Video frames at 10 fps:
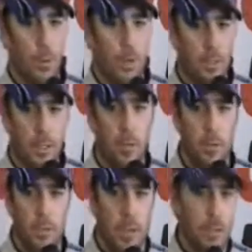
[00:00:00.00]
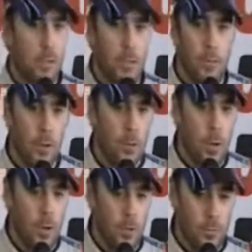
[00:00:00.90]
And today we did that, so I'm very
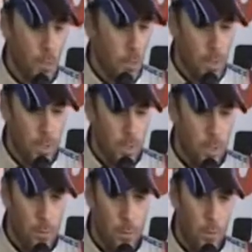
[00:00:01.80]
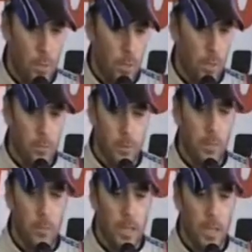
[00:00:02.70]
proud of all the work. And really,
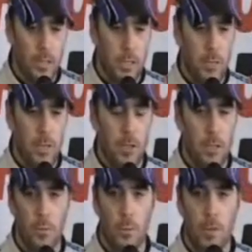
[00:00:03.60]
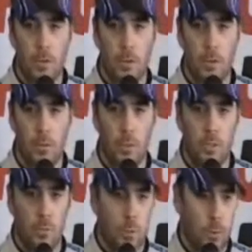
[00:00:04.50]
my guys sat me down a couple weeks ago, and
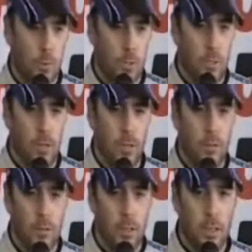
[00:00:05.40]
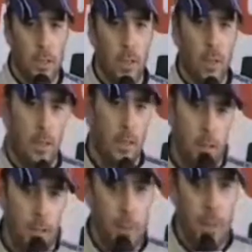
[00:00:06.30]
we went through our data.
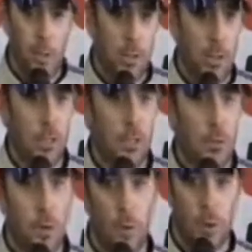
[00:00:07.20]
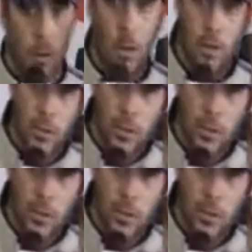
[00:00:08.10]
And I made a wish list of what I wanted the car to do,